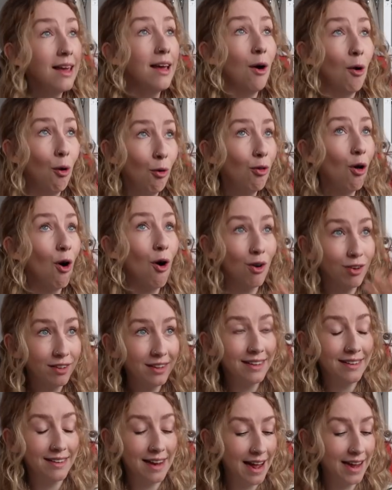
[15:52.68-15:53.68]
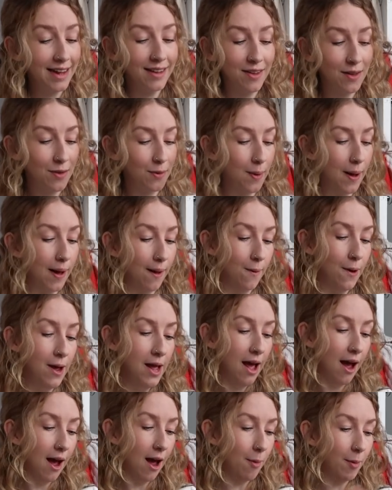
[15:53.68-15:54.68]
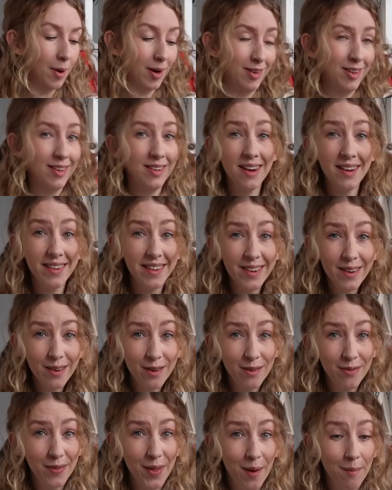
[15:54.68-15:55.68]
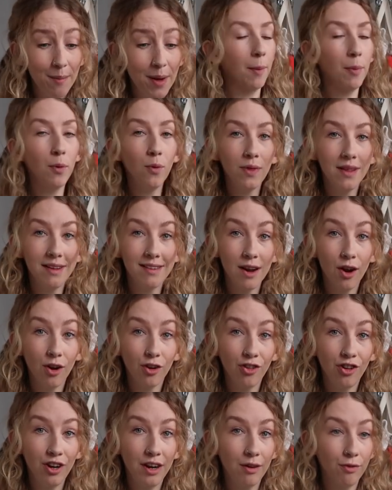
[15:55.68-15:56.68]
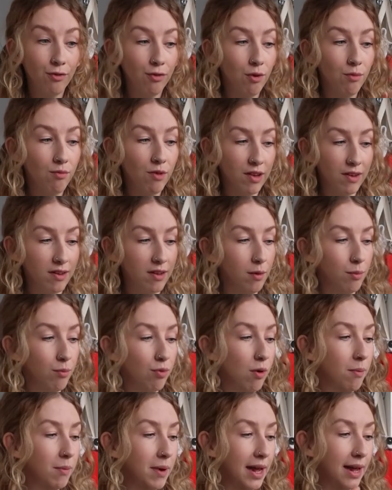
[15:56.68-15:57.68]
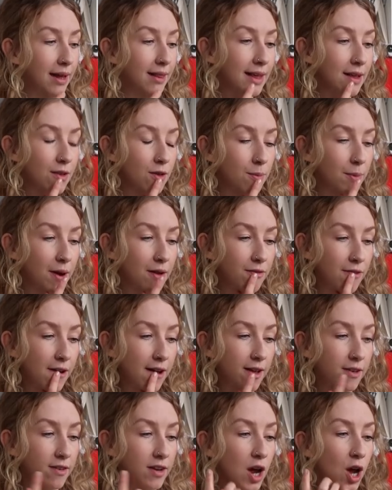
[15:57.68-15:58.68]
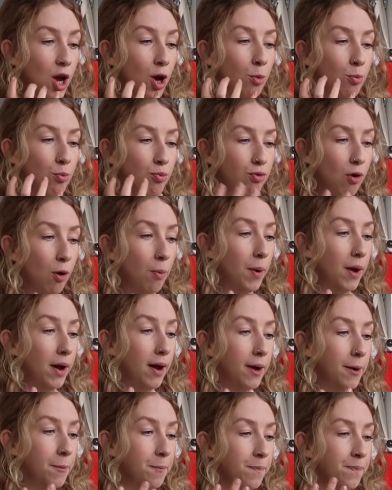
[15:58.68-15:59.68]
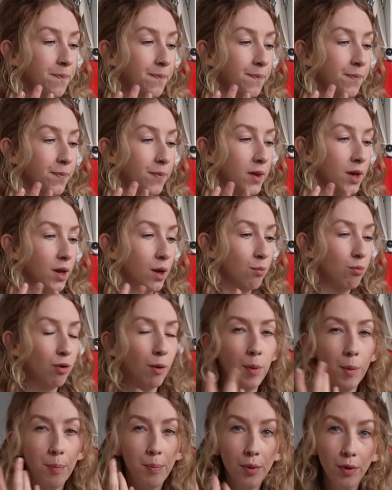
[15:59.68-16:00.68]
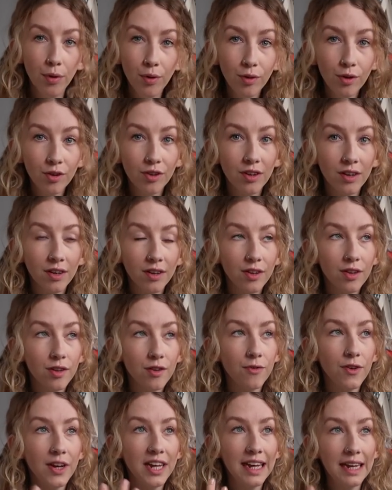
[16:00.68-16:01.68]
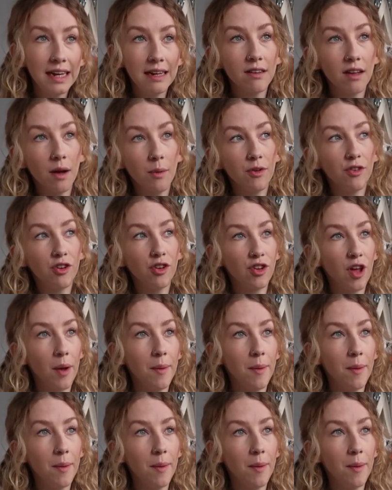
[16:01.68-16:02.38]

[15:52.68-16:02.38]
on the hottest days as well. I just like the look of them. I bought these last year from Russell and Bromley. These are my first proper boot, because for years I was just